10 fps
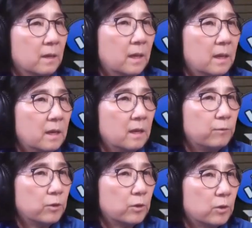and then if
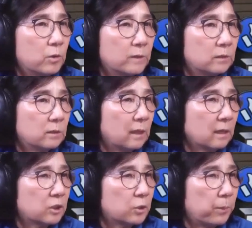you go into the
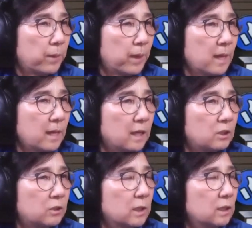next
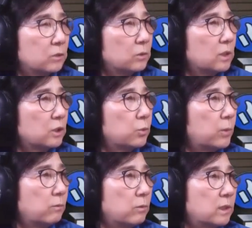page, so this
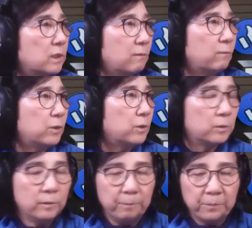one will give
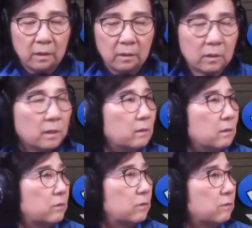you, okay,
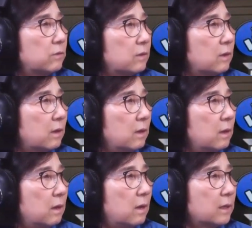this is the
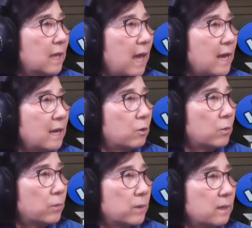
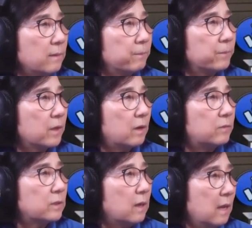category of
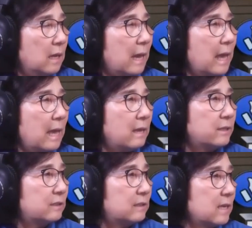a
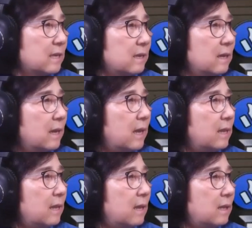AC, and
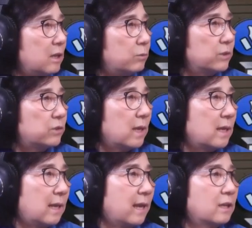then it will say
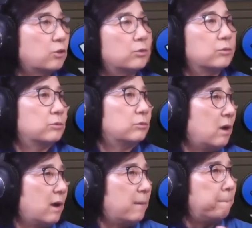like to
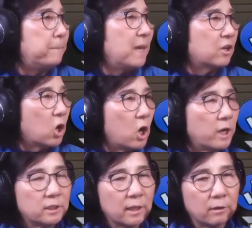make
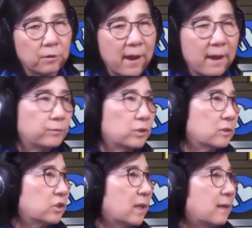arts and crafts
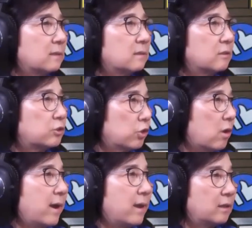such as
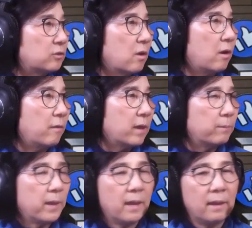drawing, sewing,
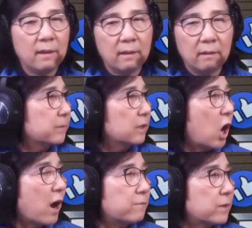painting,
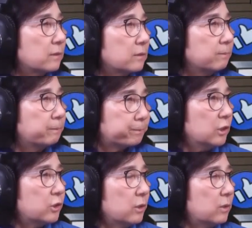carving.
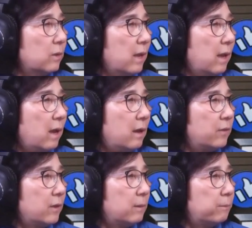So
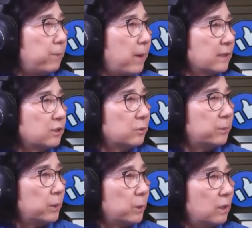the
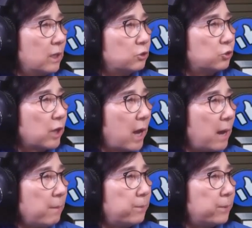possible job